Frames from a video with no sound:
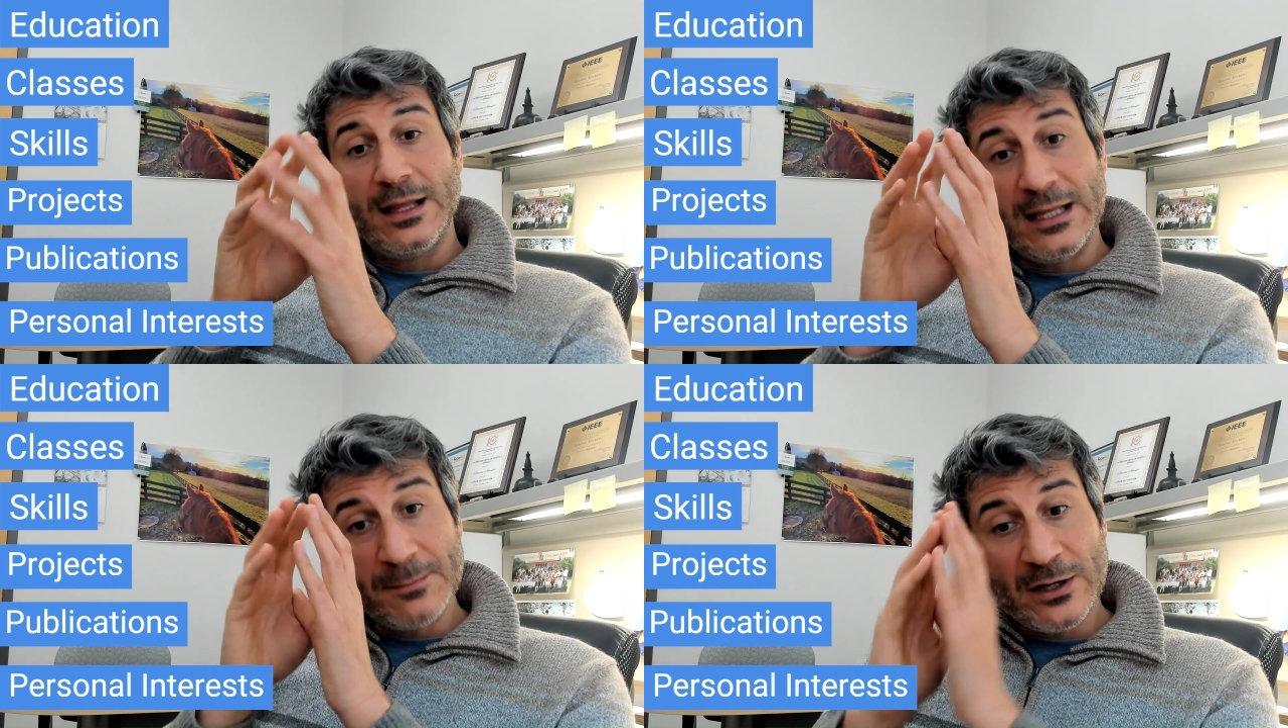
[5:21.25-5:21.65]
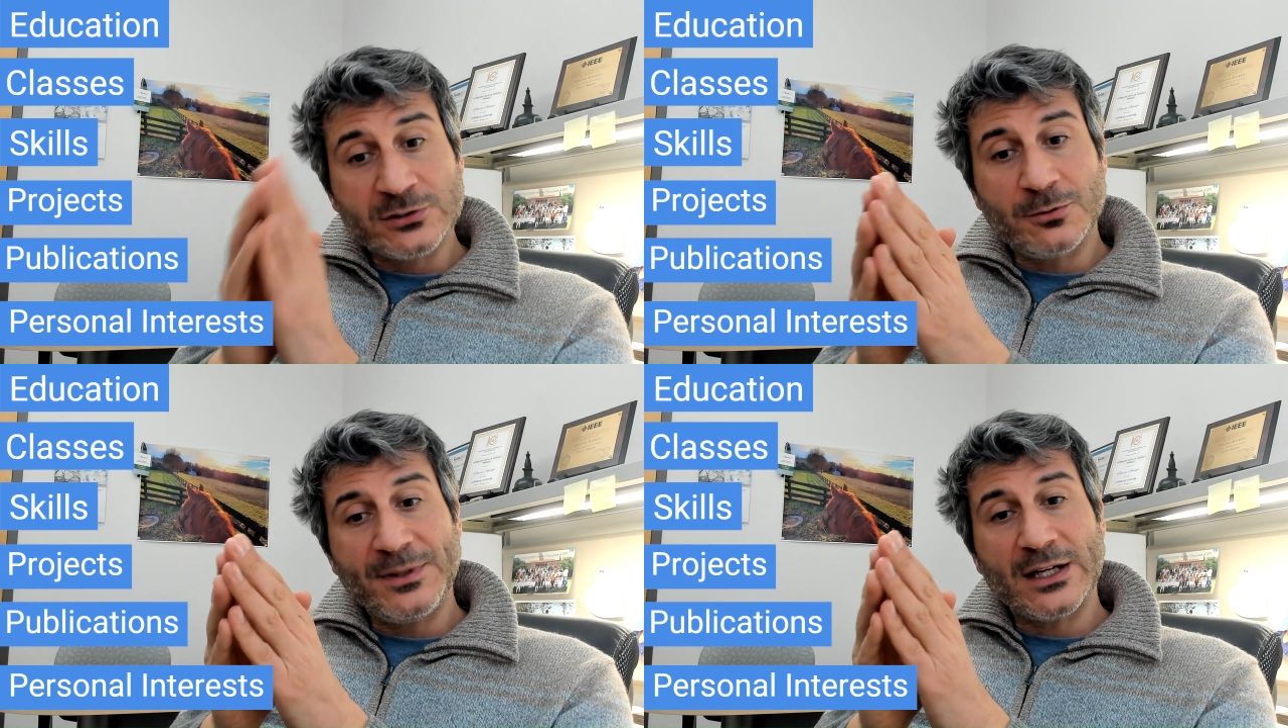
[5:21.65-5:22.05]
It may
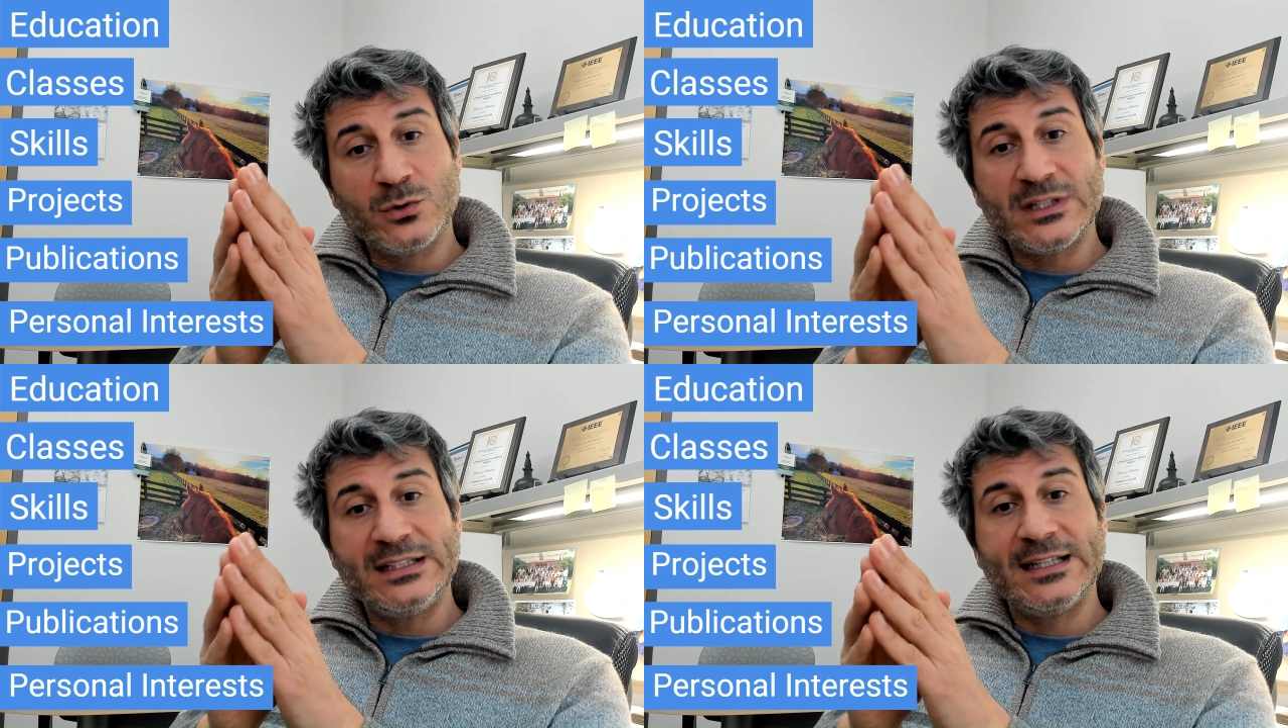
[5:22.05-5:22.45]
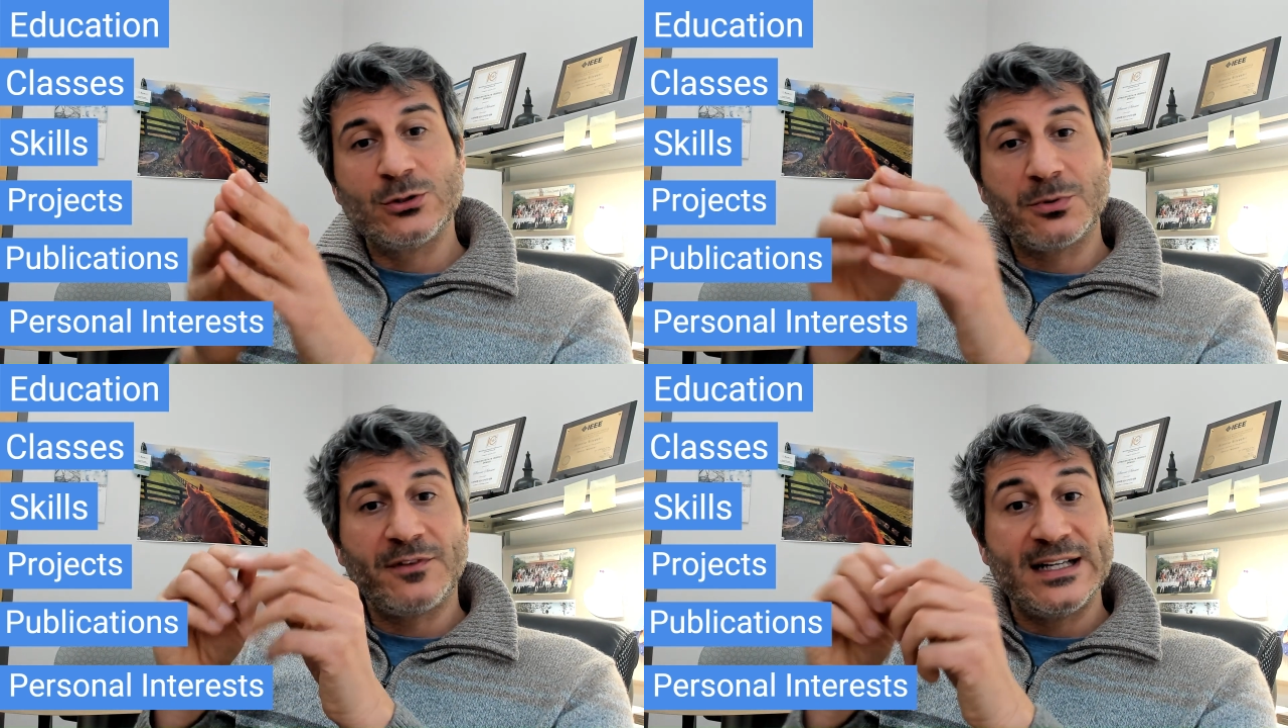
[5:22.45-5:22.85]
also be a good idea to
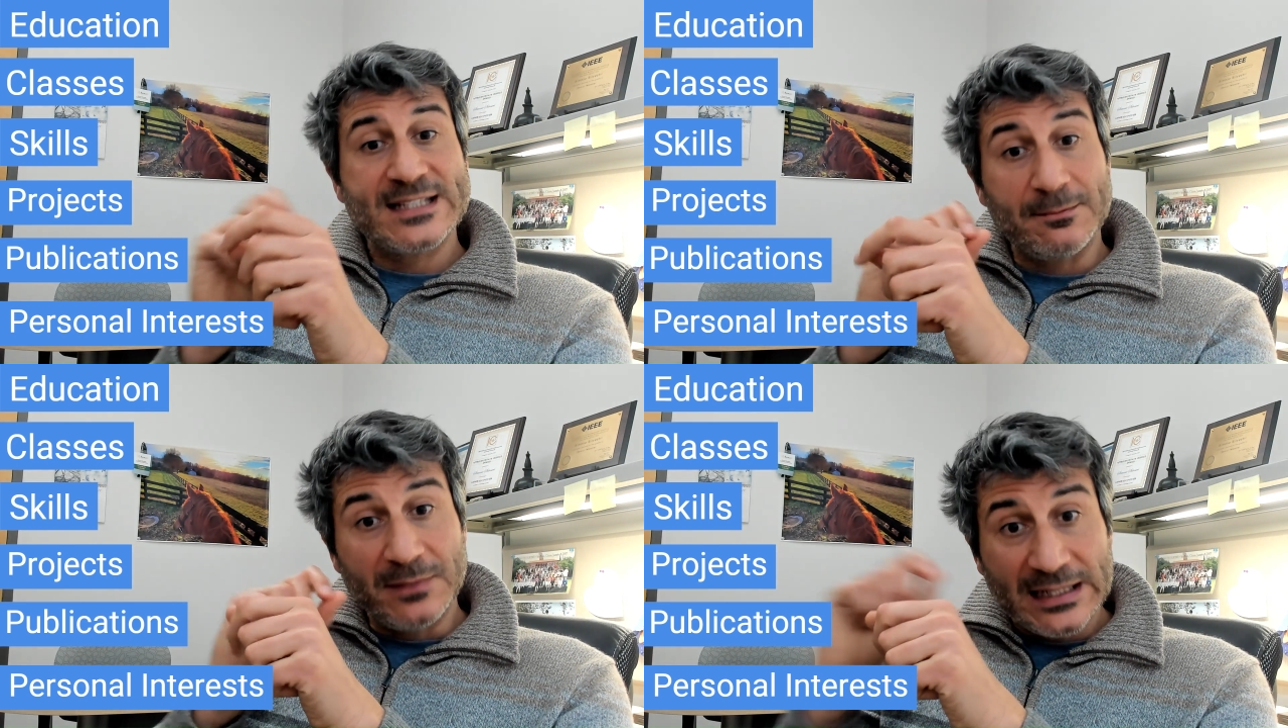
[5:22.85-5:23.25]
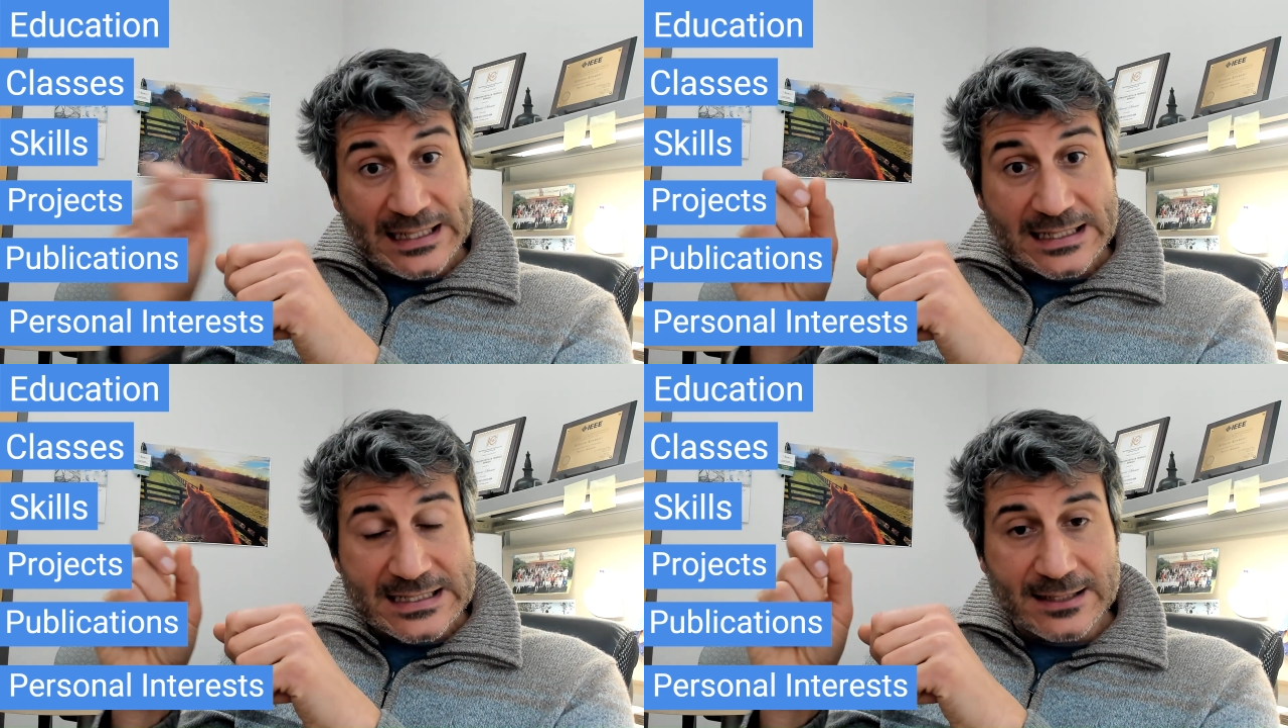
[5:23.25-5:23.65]
provide some
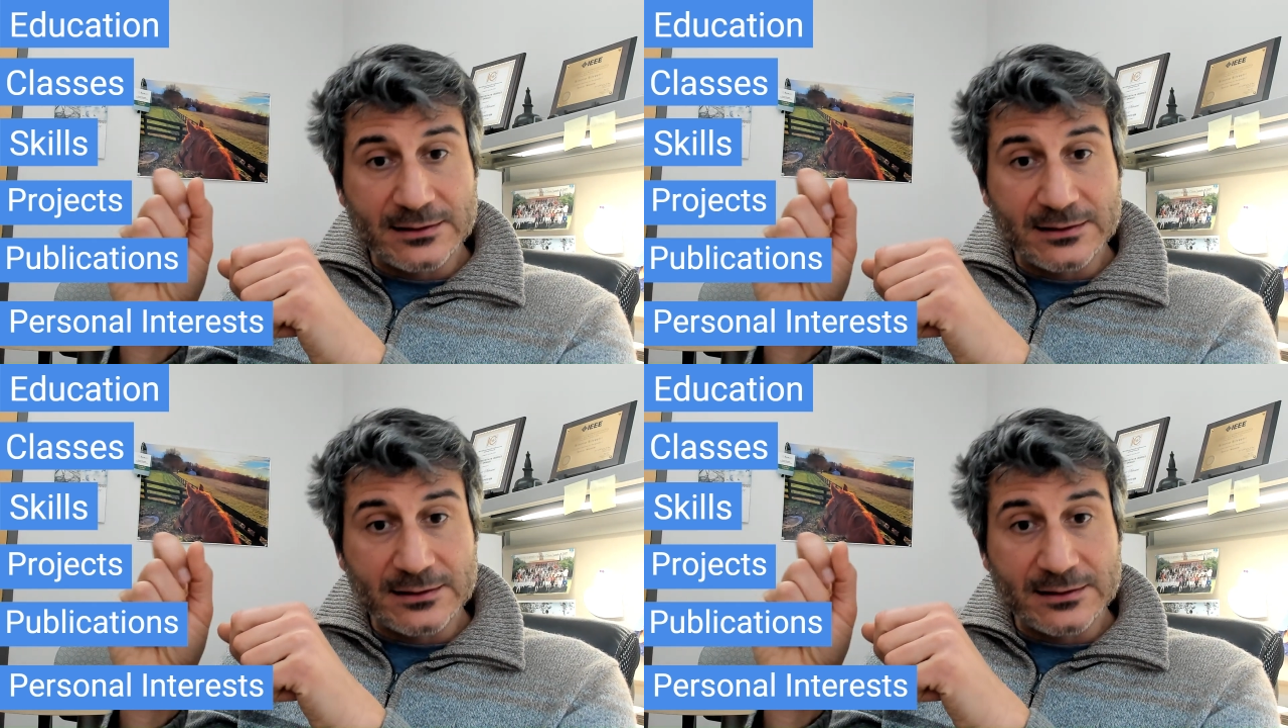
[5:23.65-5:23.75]
links